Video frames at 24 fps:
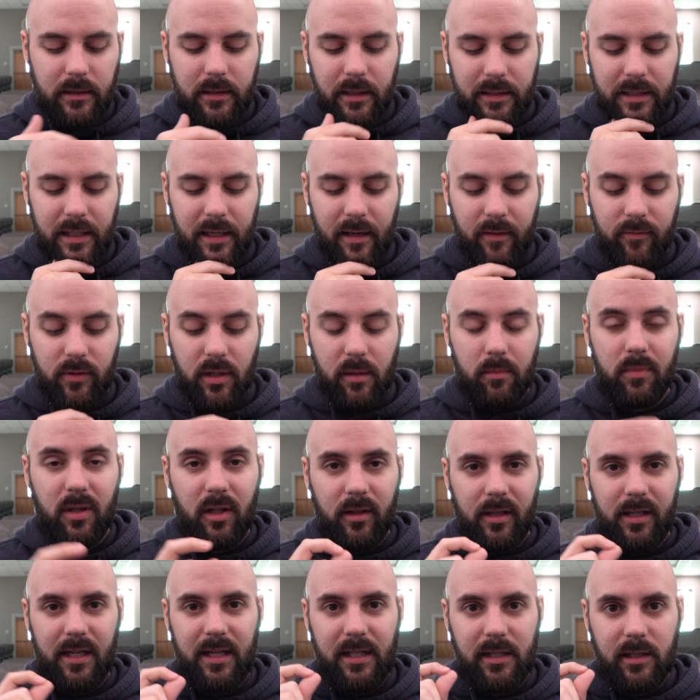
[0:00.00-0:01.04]
doesn't have the
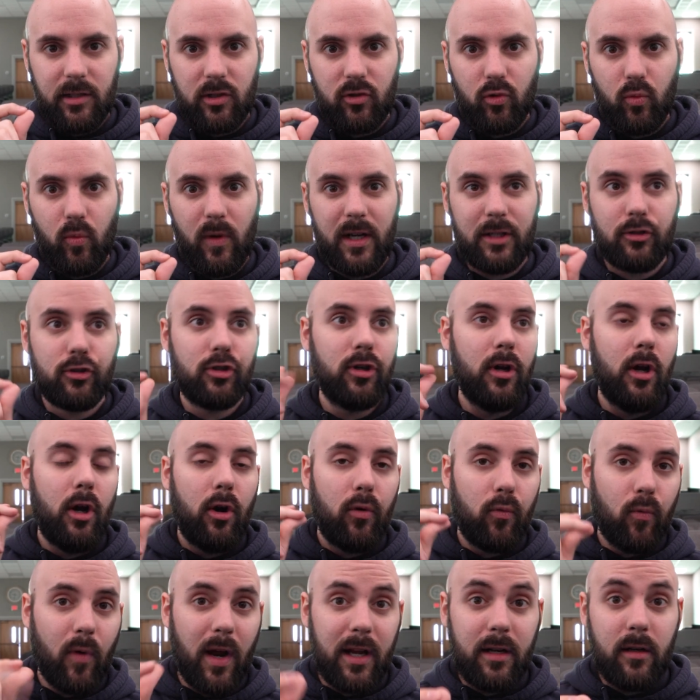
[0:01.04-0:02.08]
ability to switch
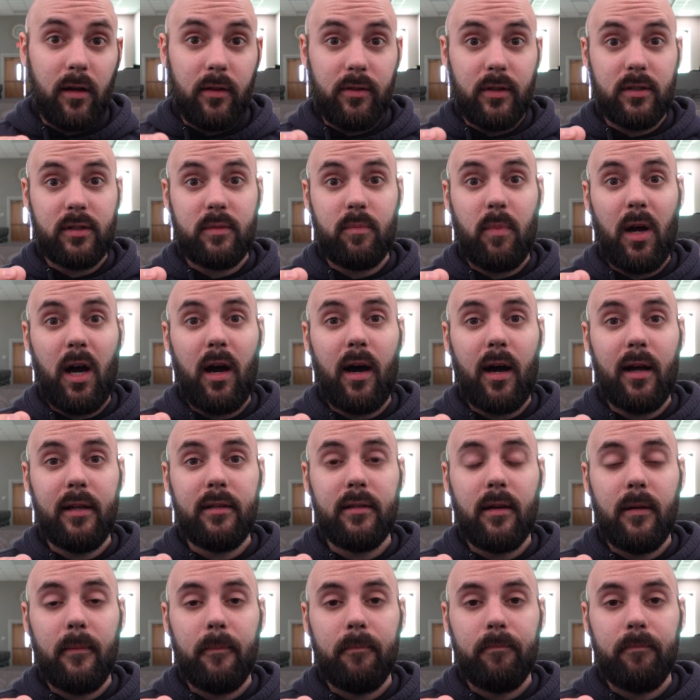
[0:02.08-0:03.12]
right on the spot.